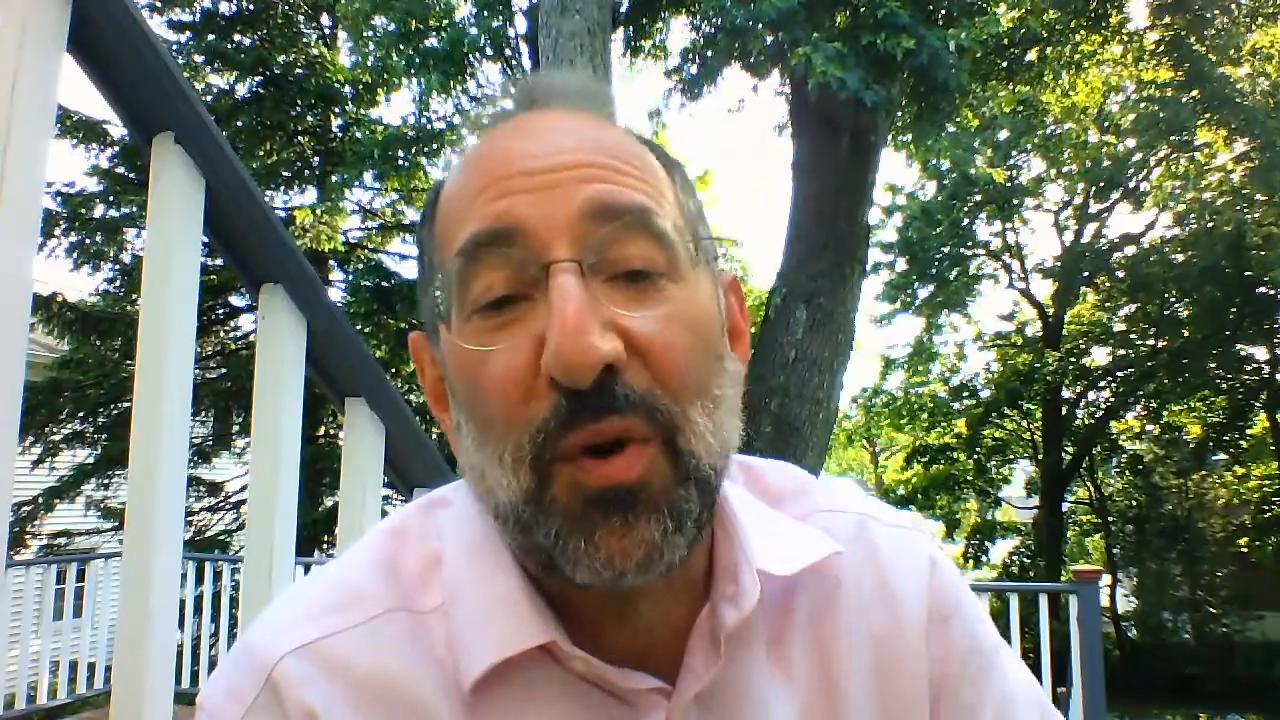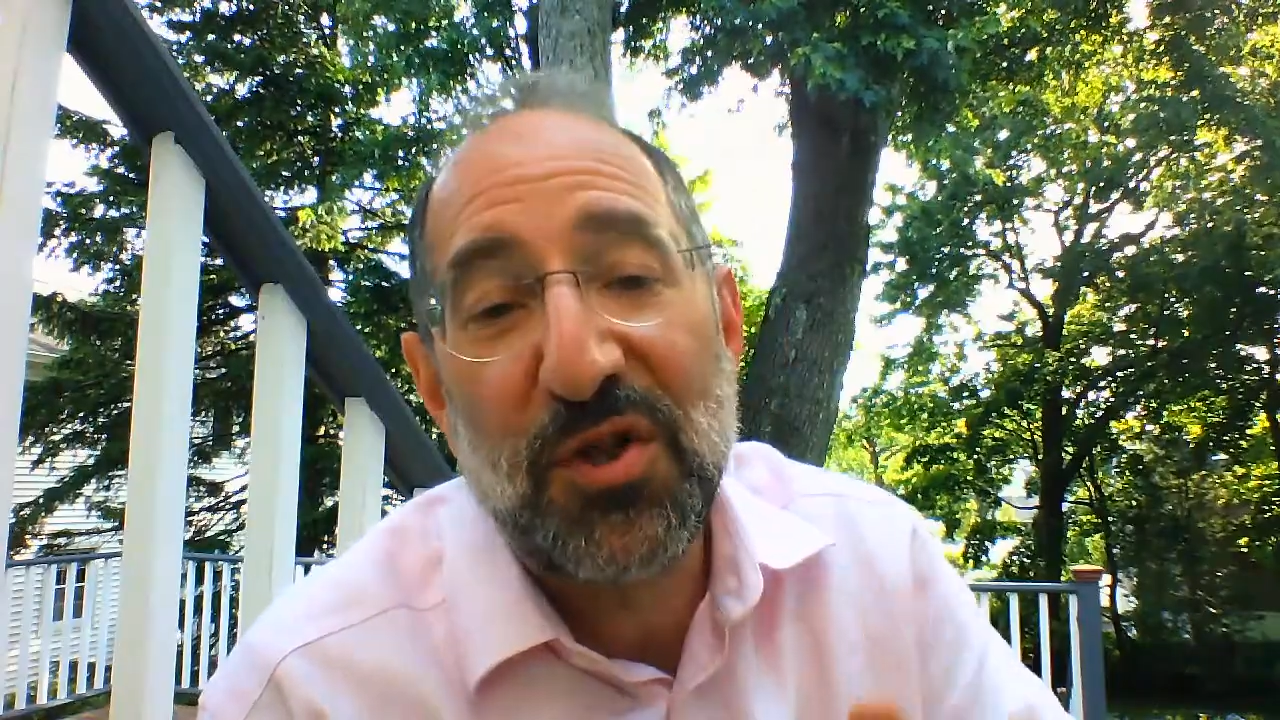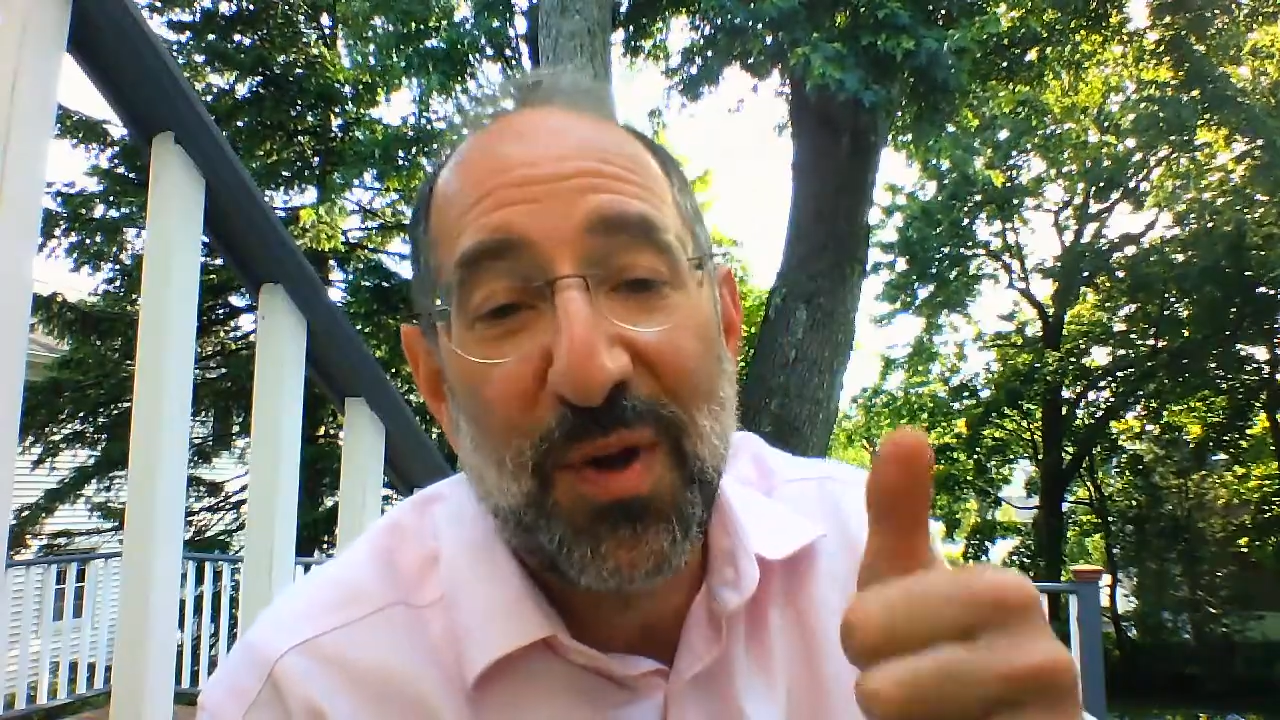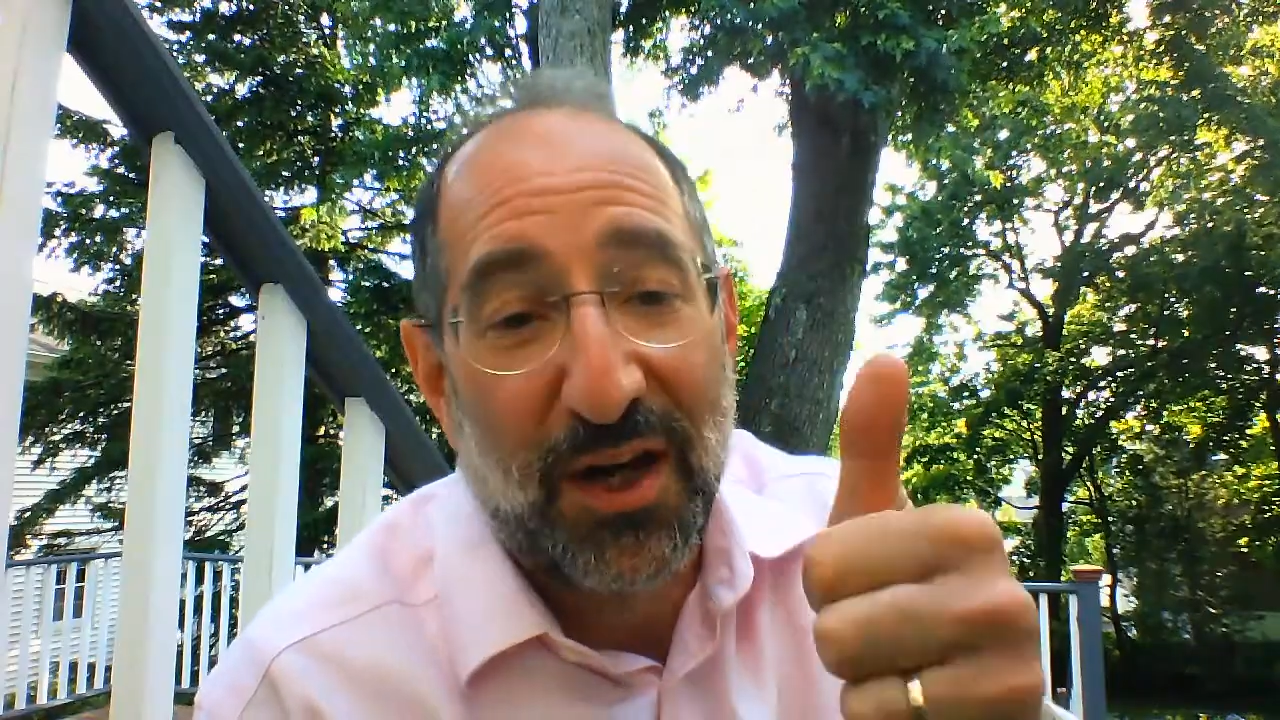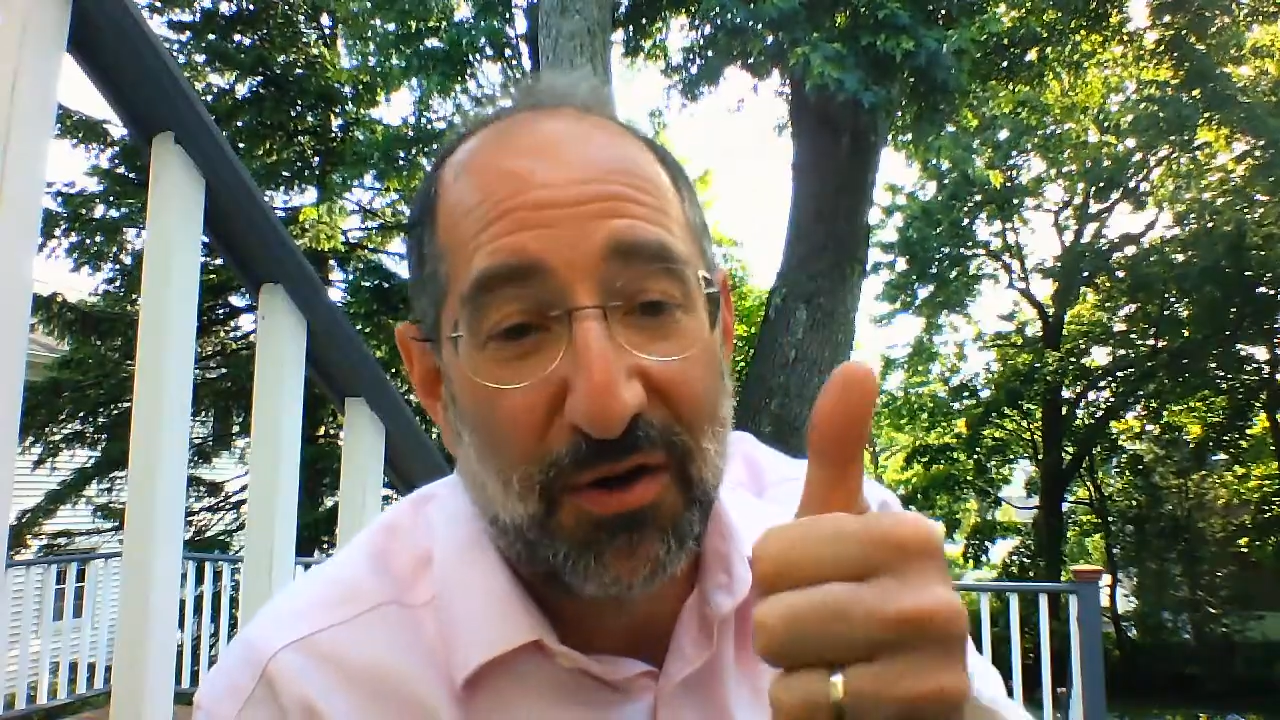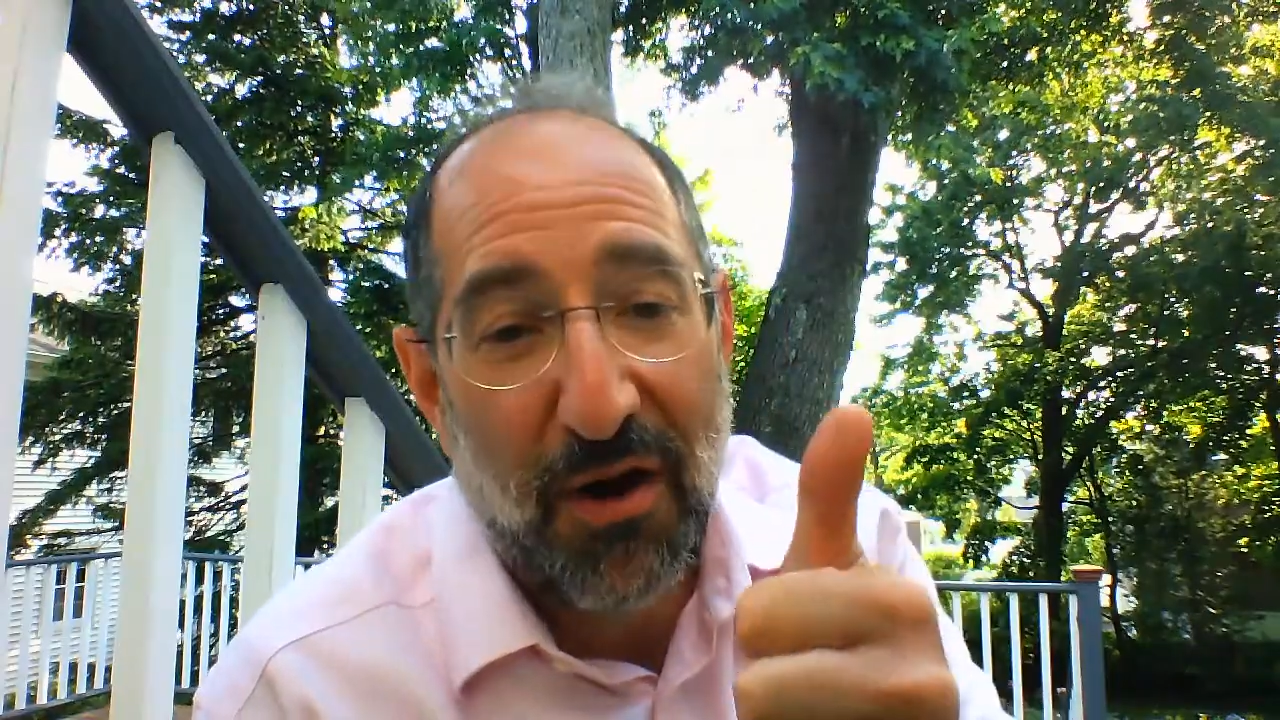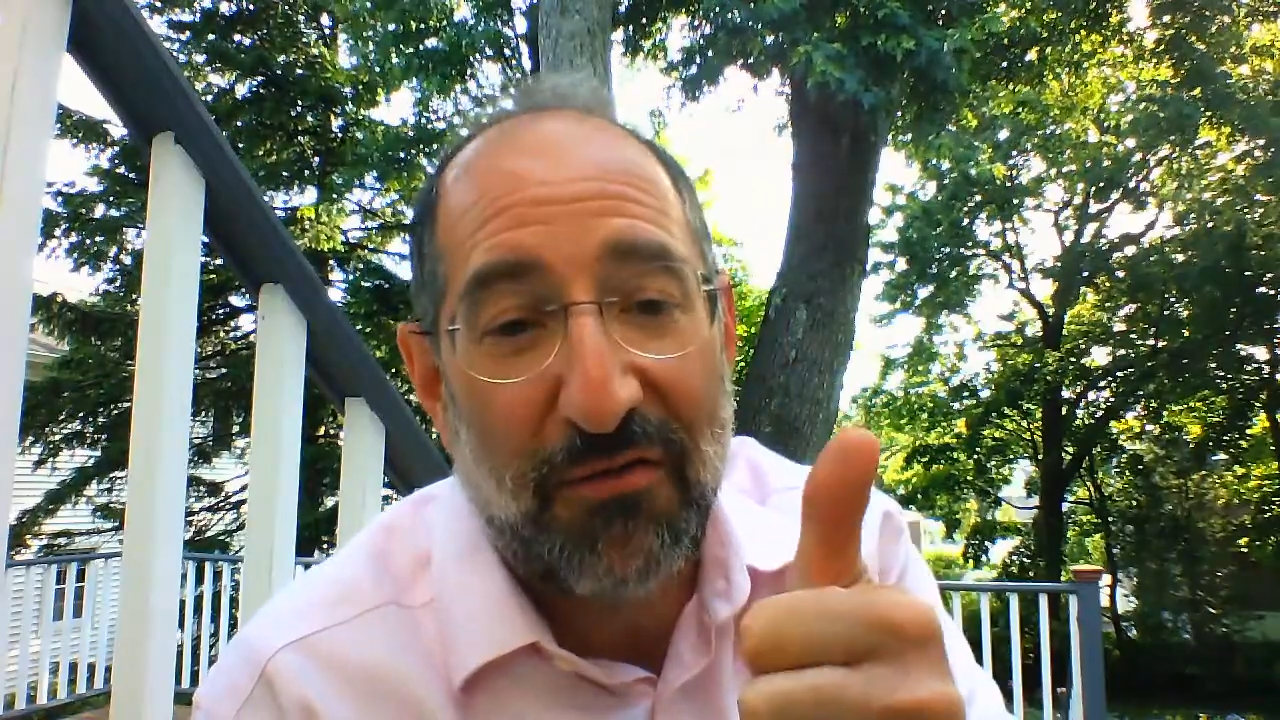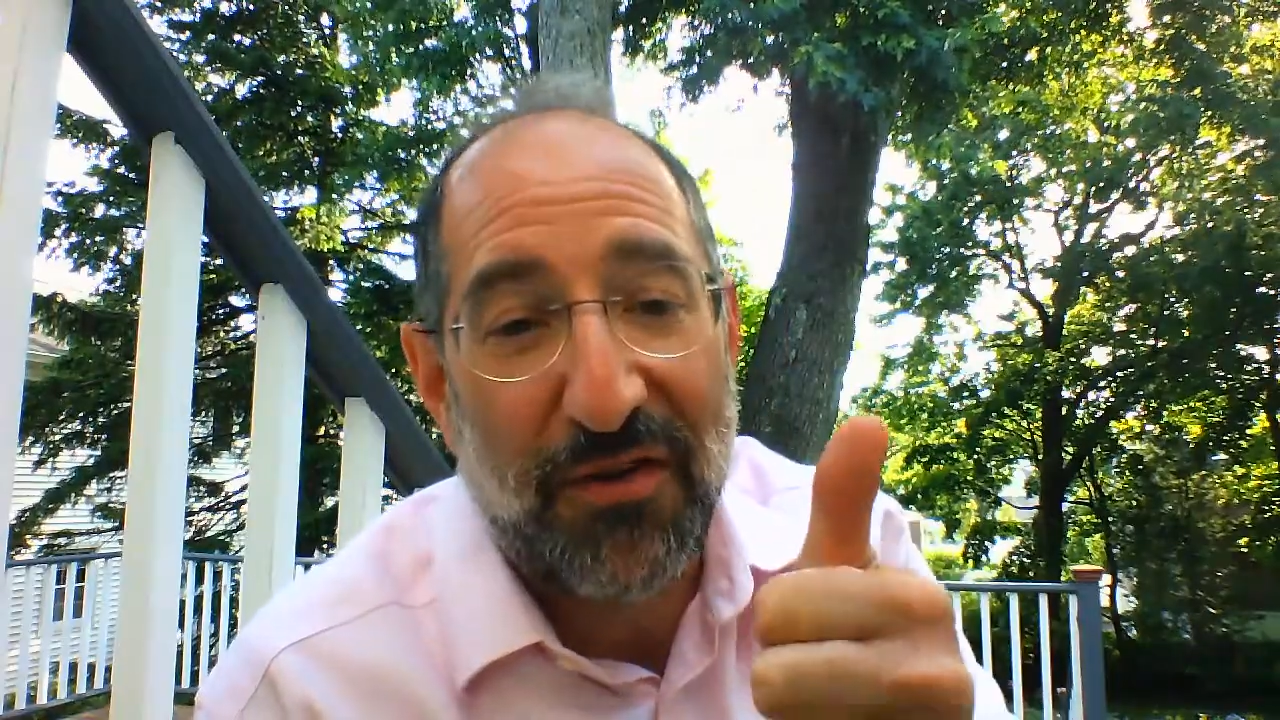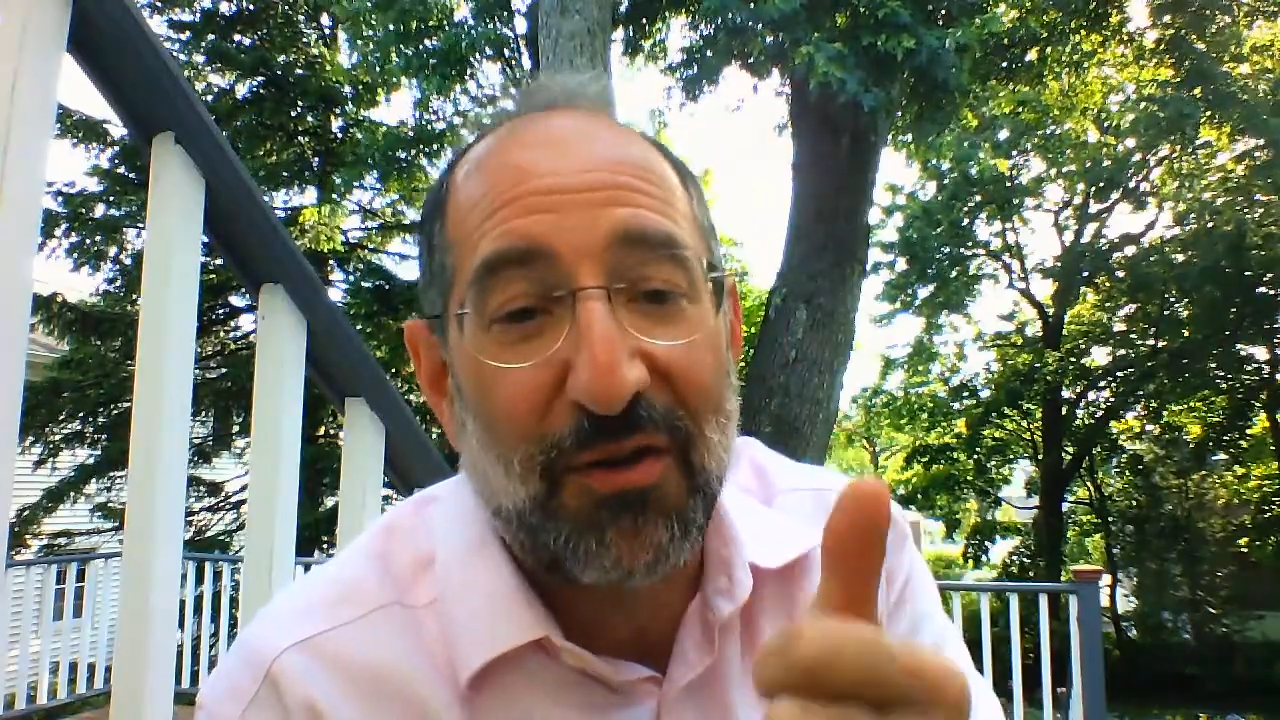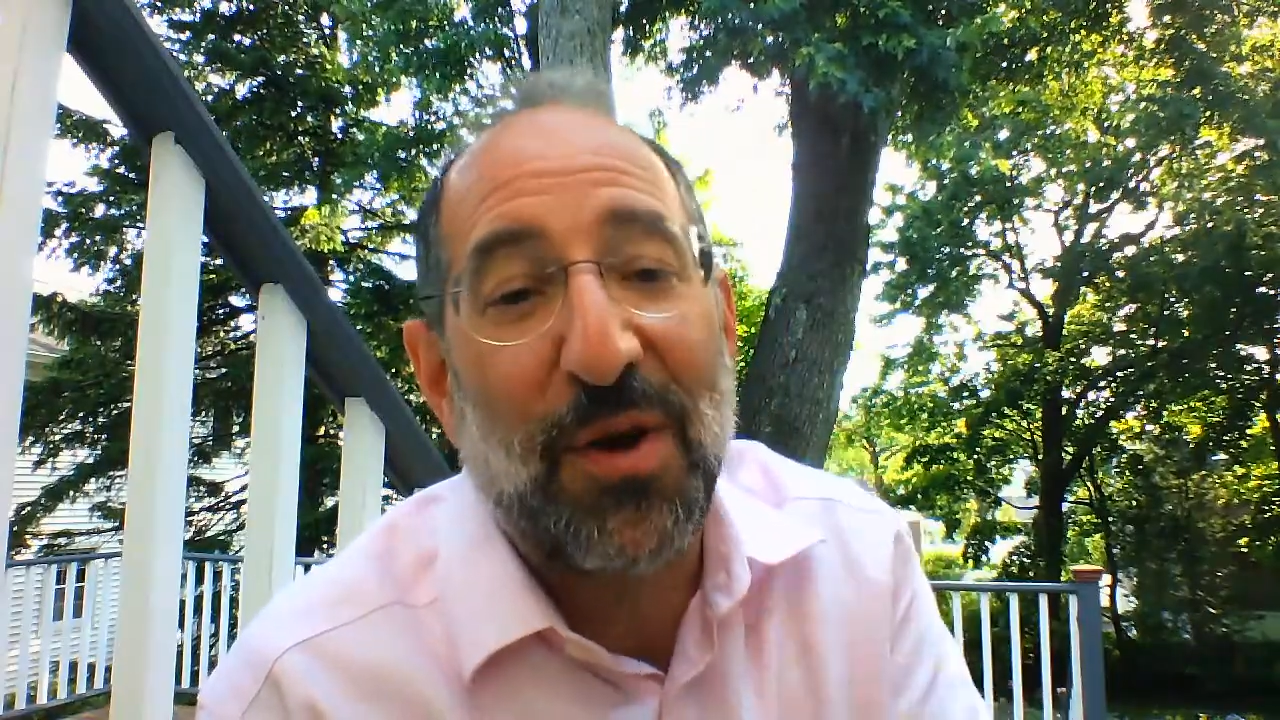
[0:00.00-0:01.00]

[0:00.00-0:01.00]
once we had coffee,